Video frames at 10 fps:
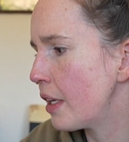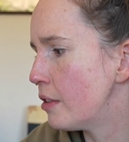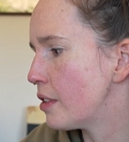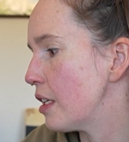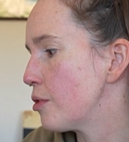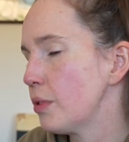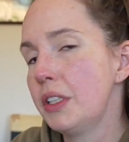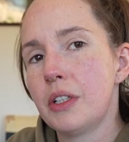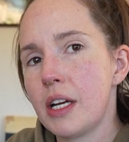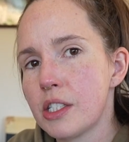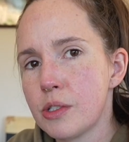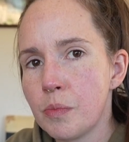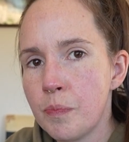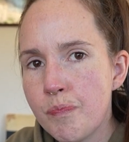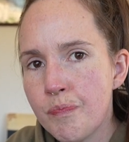it tastes really nice
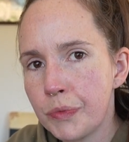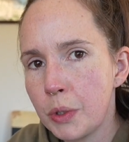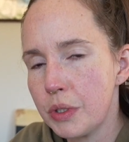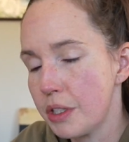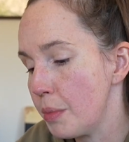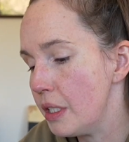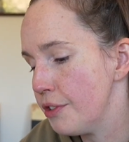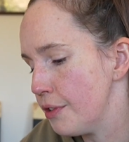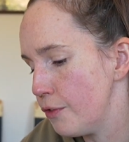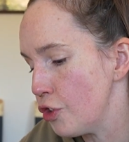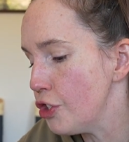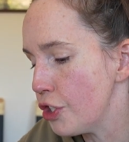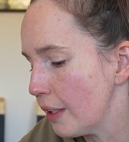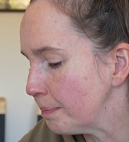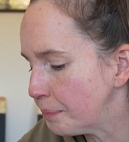with the pieces of
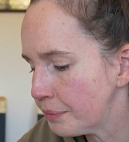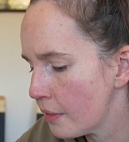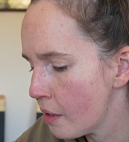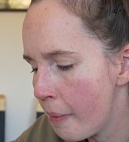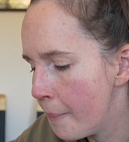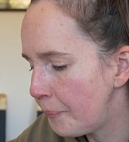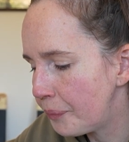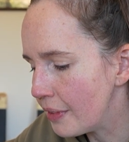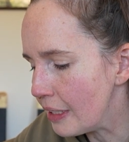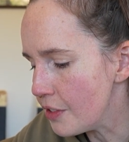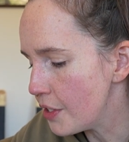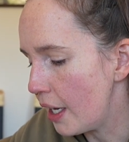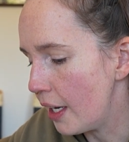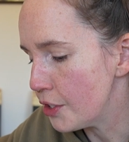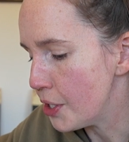ginger. That's 10
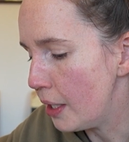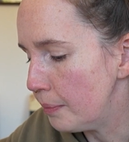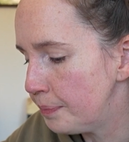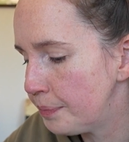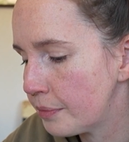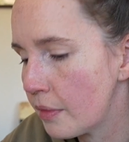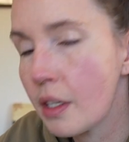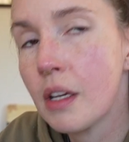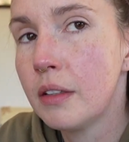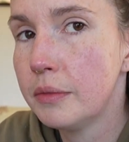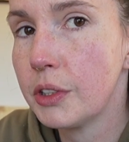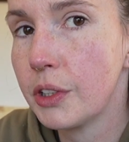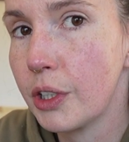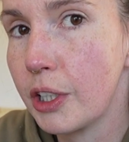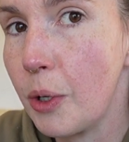out of 10. You
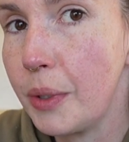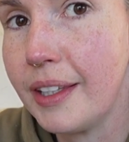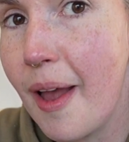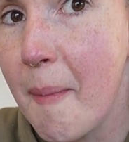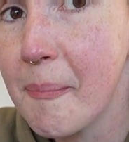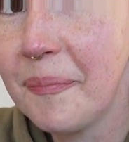gotta go in there.